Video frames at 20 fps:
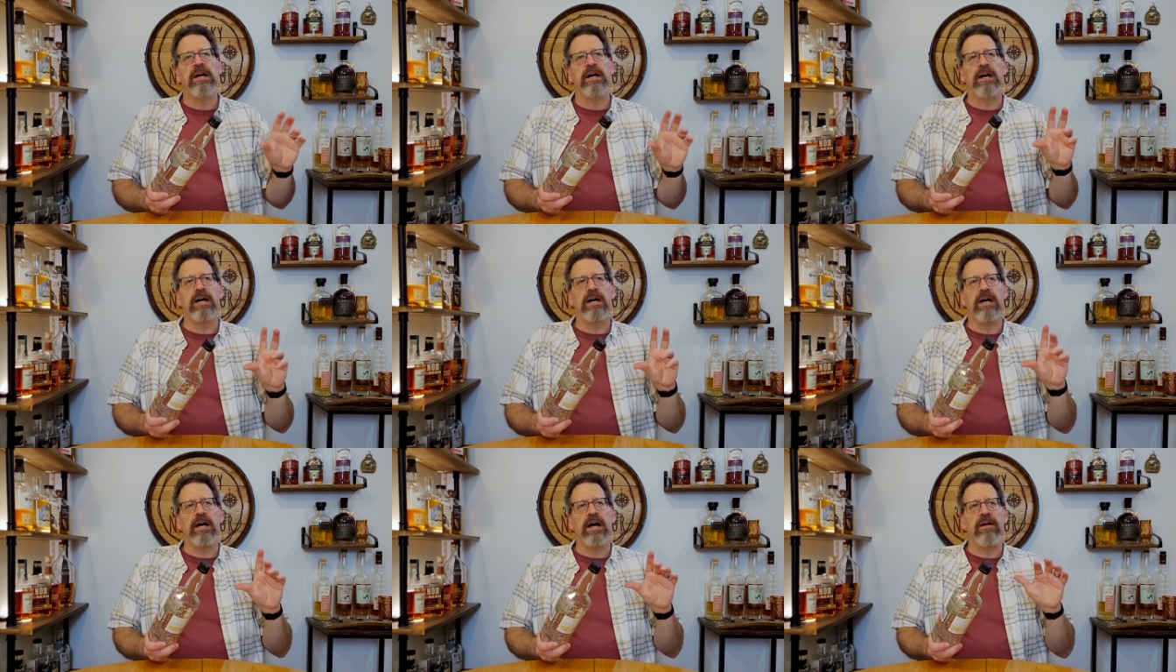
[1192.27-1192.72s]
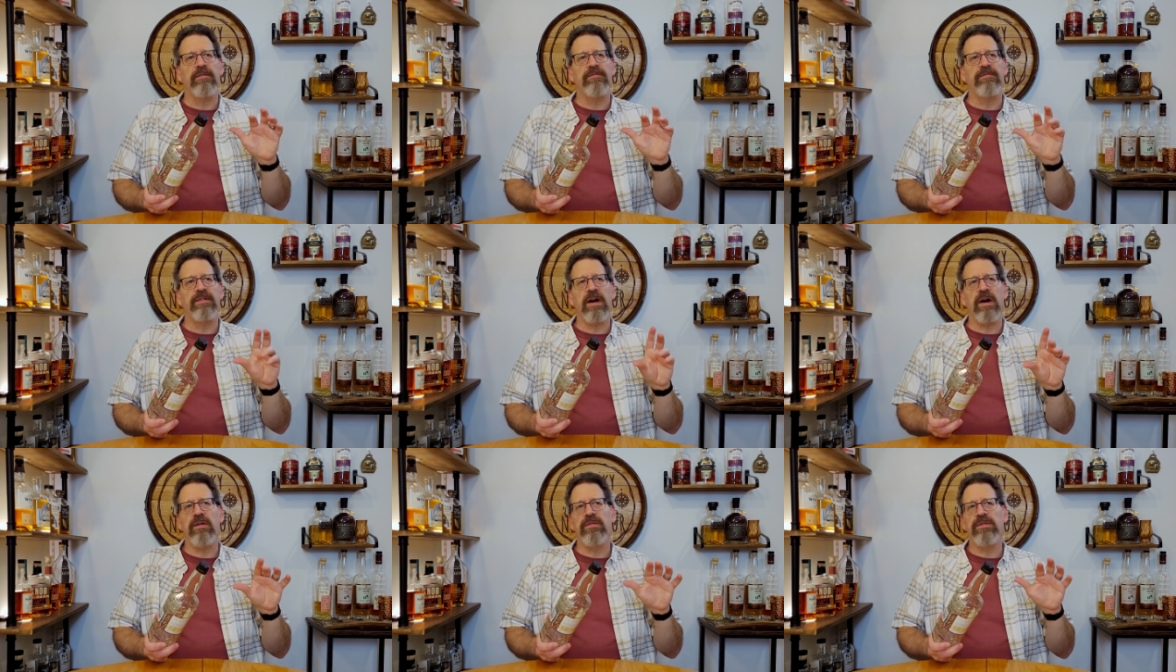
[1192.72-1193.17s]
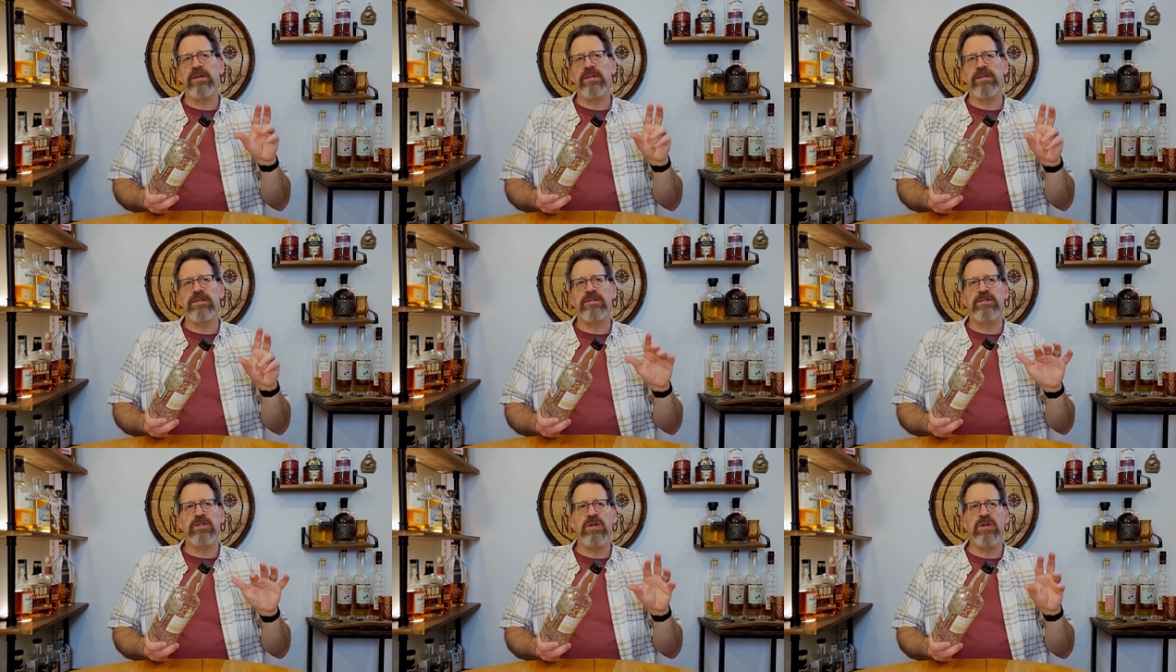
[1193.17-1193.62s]
uh, I found
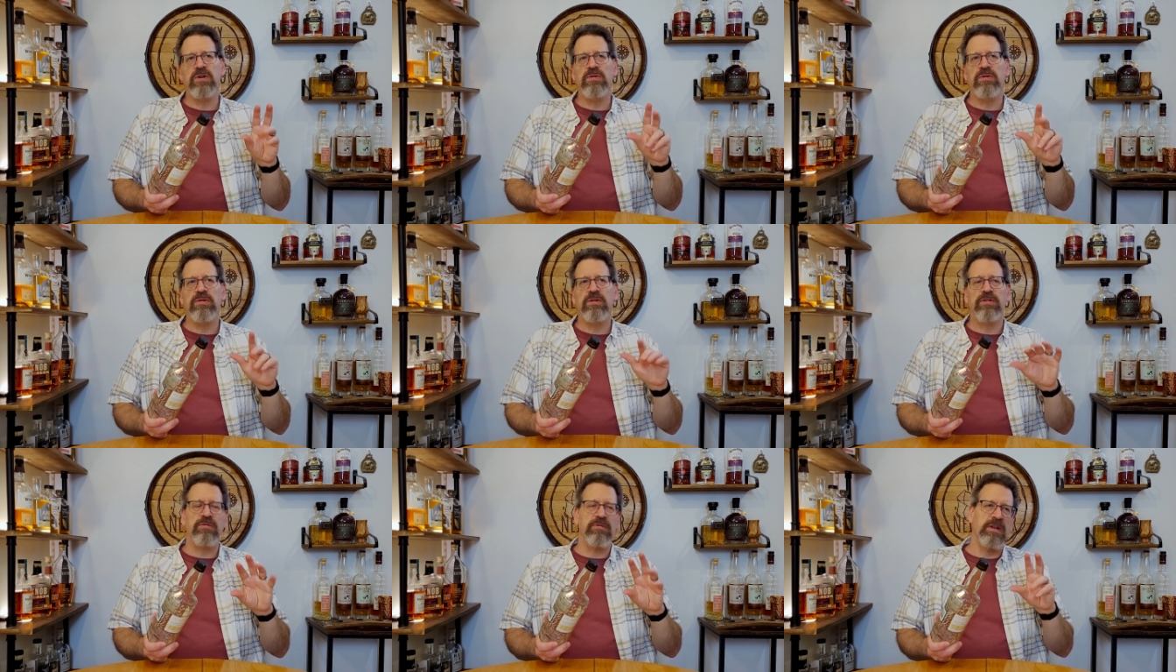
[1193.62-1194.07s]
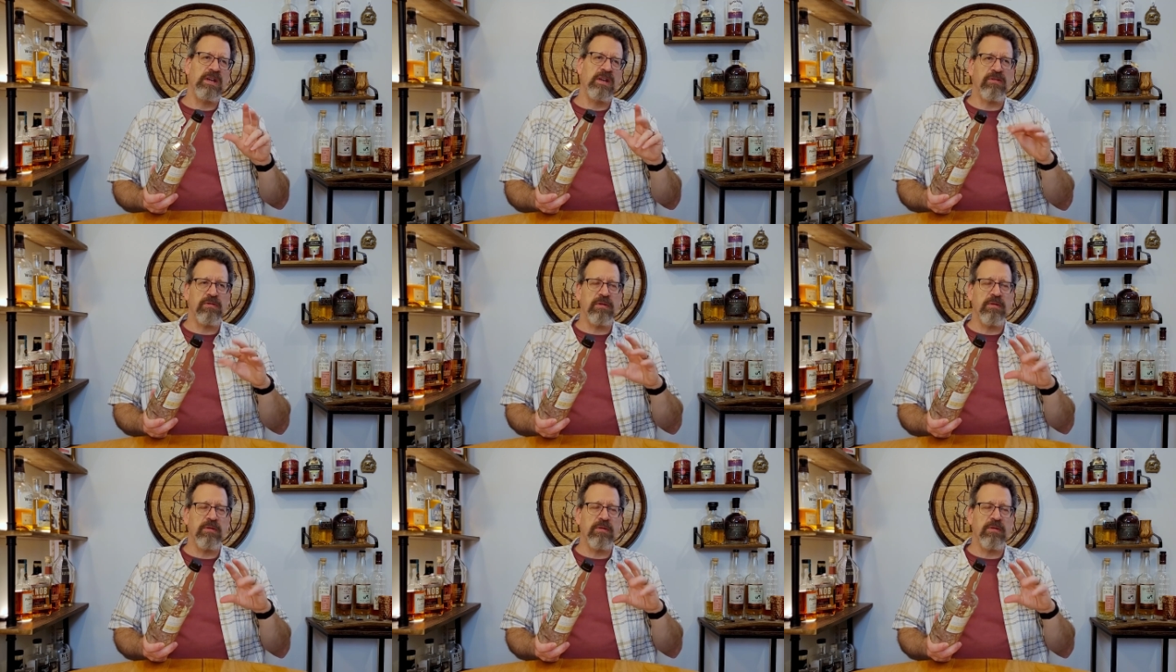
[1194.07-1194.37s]
this two and three.